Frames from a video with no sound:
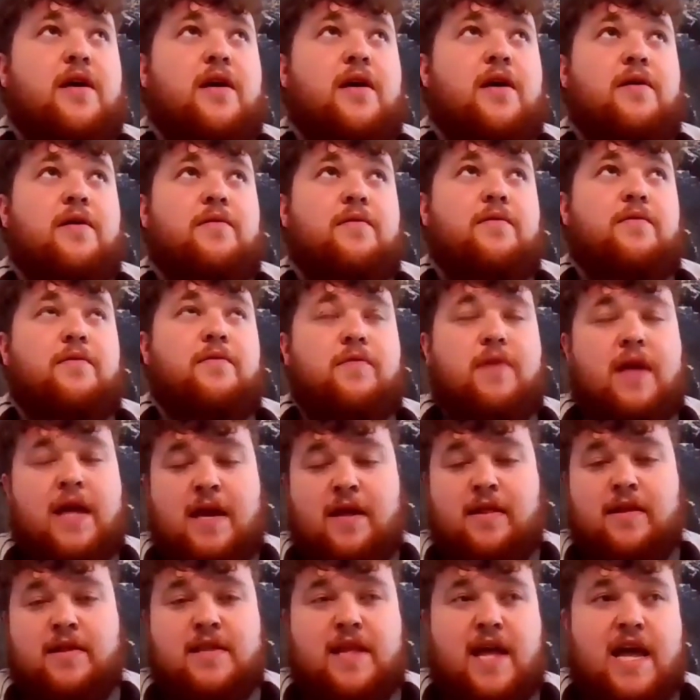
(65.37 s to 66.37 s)
the
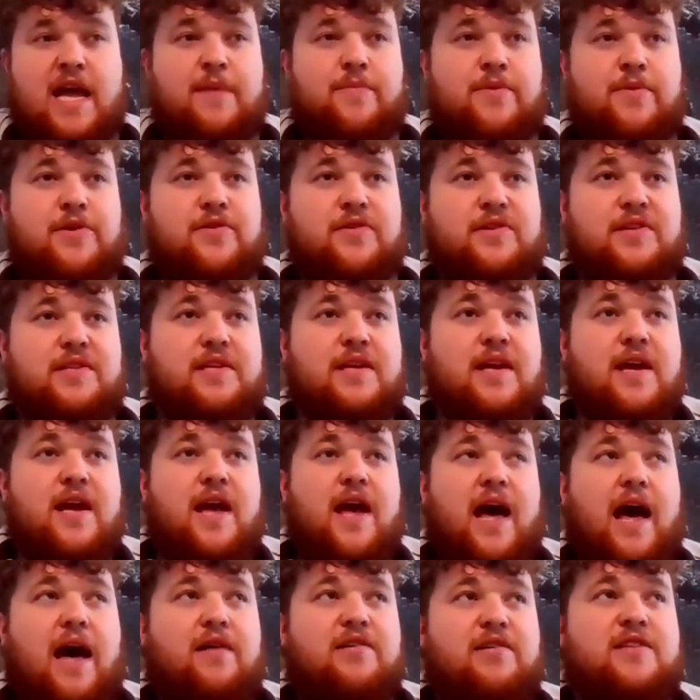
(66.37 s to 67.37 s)
England debut. Just
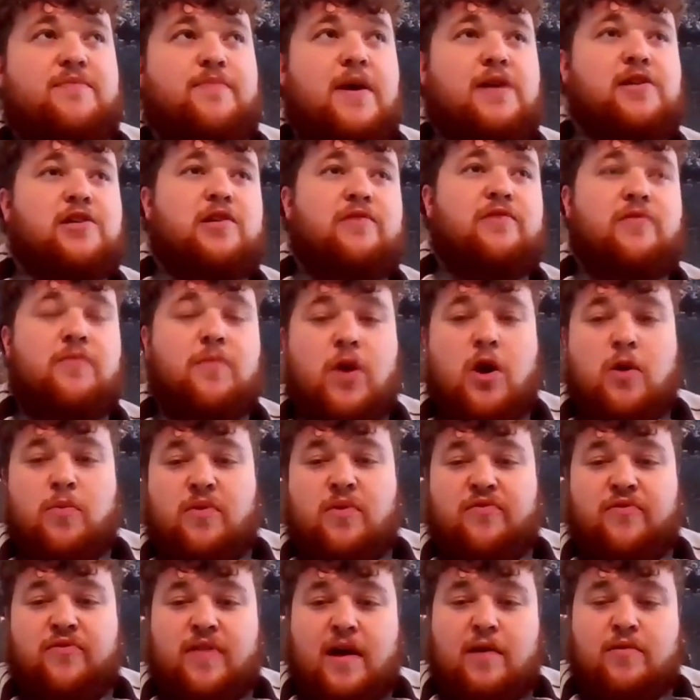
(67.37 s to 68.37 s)
how special of a
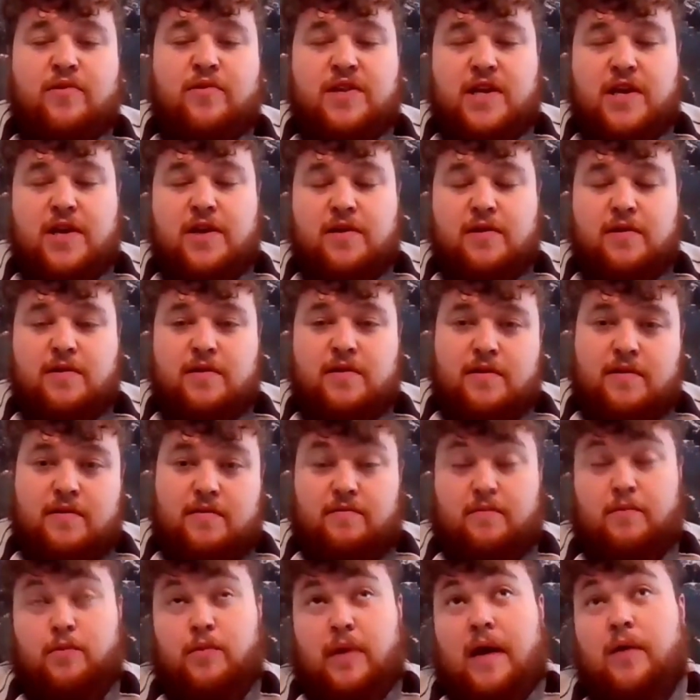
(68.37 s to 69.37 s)
moment for that was you?
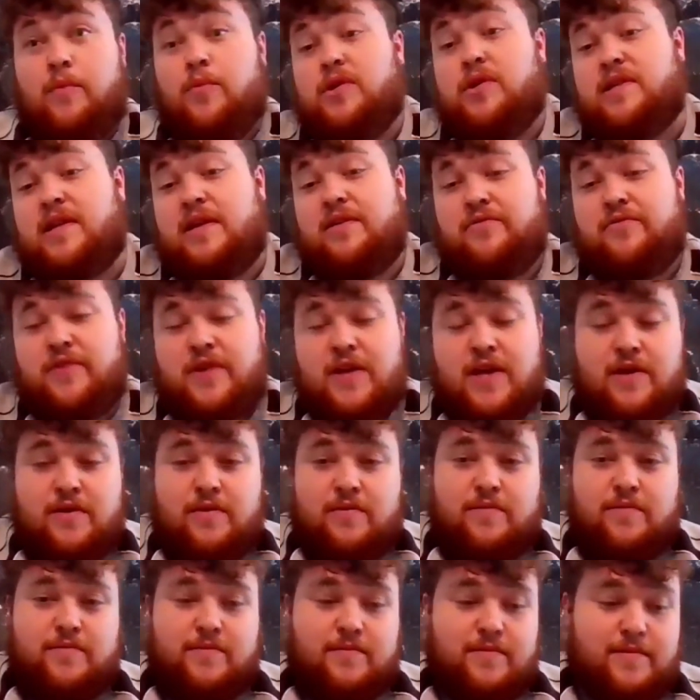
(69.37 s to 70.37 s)
Was it for
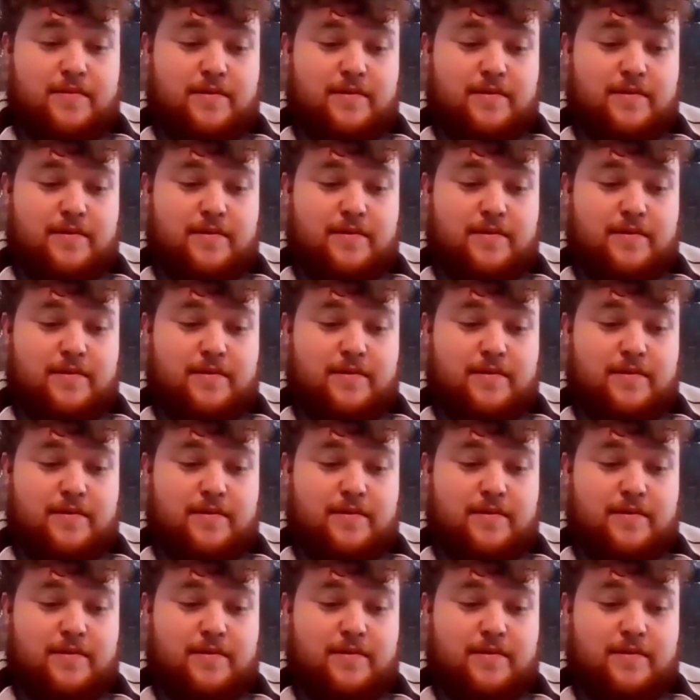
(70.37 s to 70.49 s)
you?